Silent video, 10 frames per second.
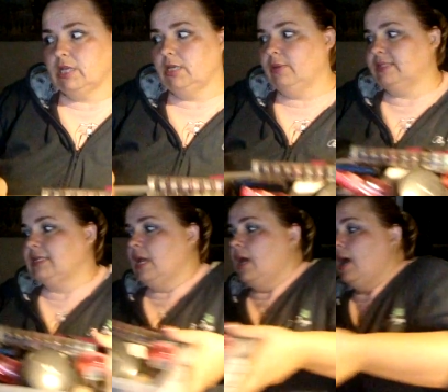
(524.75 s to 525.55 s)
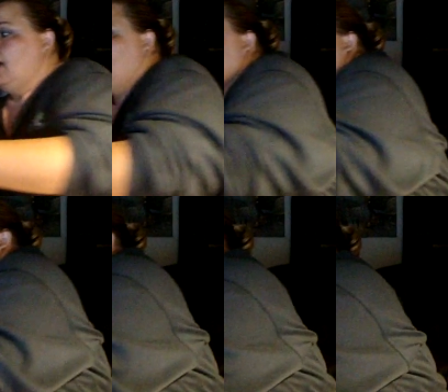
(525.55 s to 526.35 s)
Anyways, um,
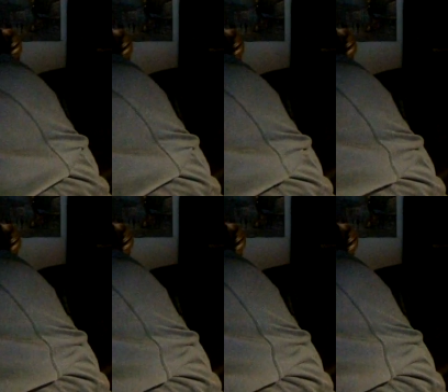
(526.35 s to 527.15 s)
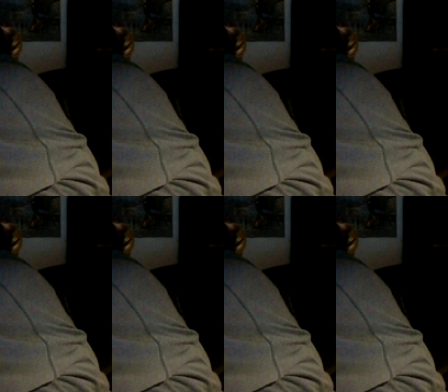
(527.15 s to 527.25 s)
with those